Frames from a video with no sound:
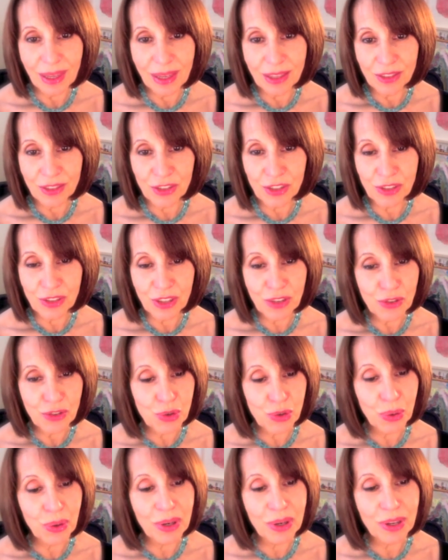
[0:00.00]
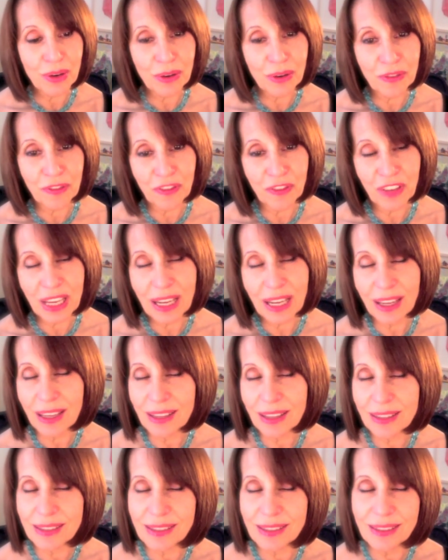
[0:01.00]
Just enjoy your
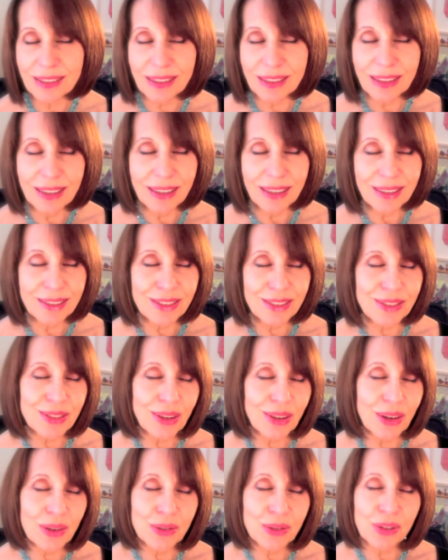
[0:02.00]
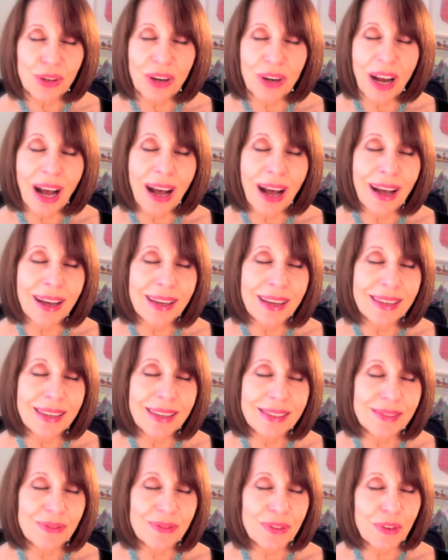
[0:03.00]
feelings. Just close your
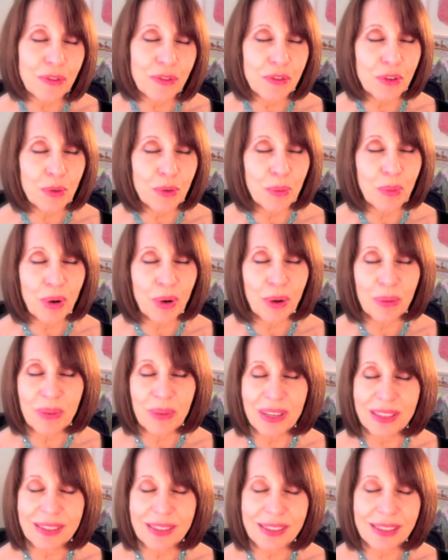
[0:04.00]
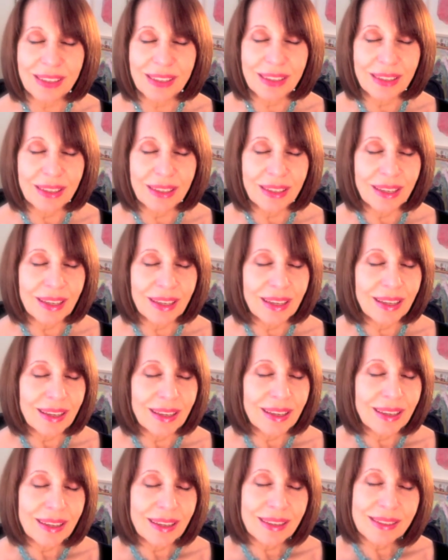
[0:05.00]
eyes for a few moments
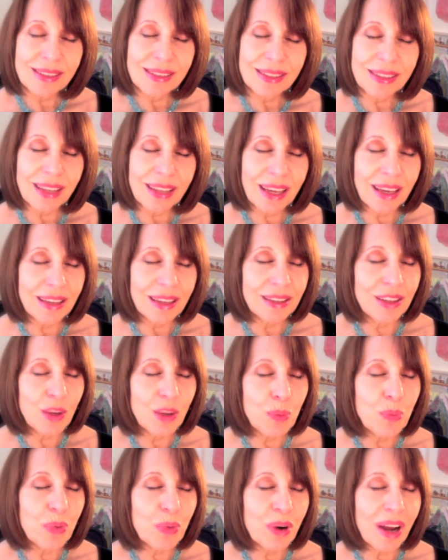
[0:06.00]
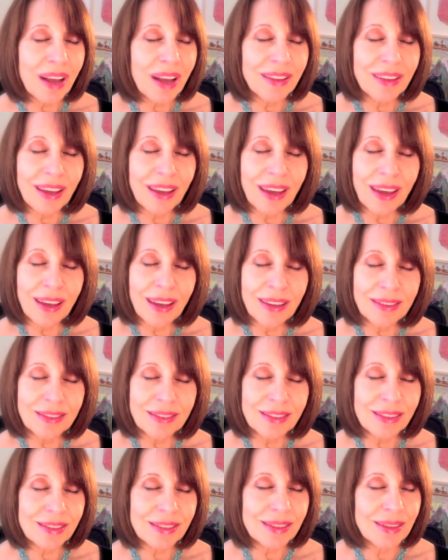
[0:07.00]
take a deep breath in.
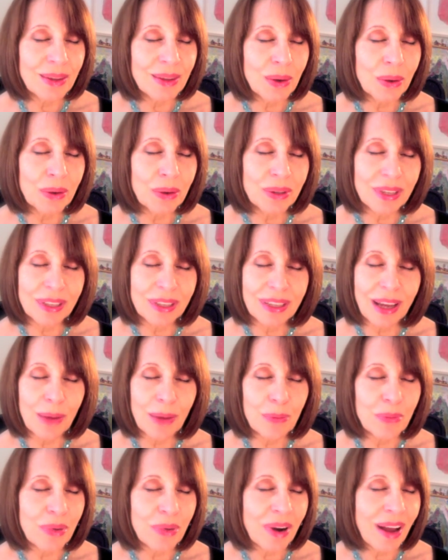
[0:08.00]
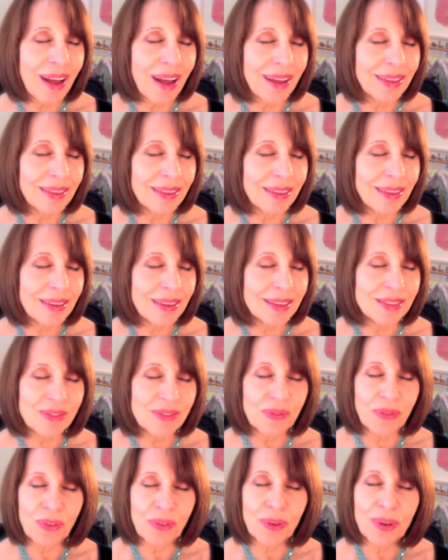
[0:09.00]
Just know that that breath is
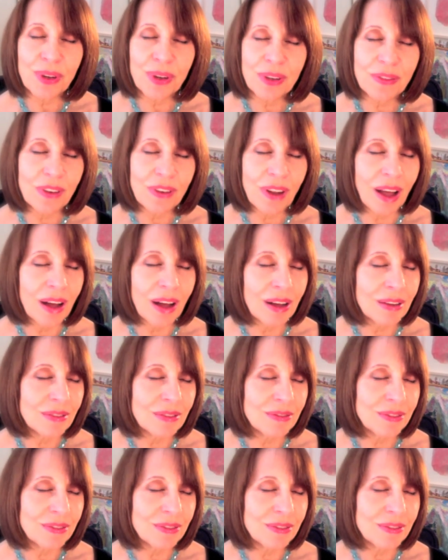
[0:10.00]
full of love